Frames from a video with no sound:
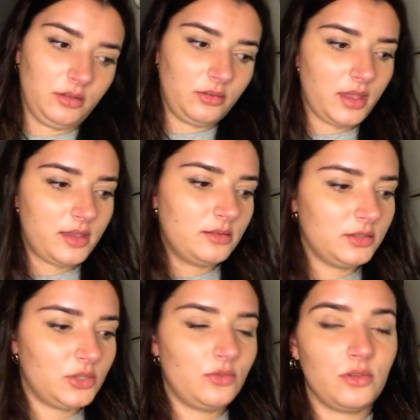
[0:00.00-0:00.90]
Okay,
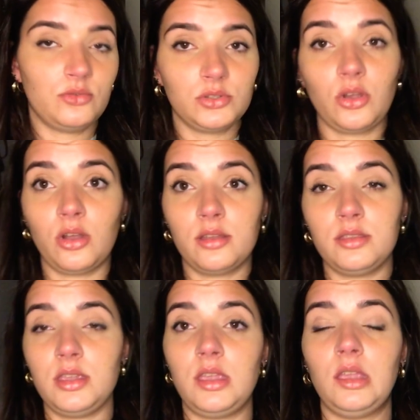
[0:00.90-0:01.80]
so those are
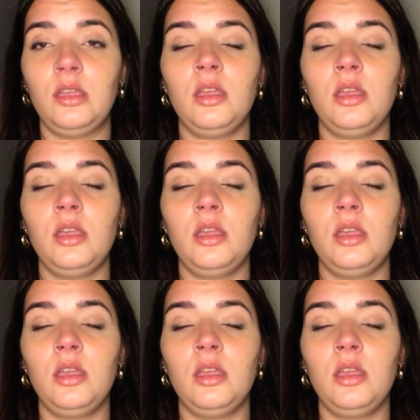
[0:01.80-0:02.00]
the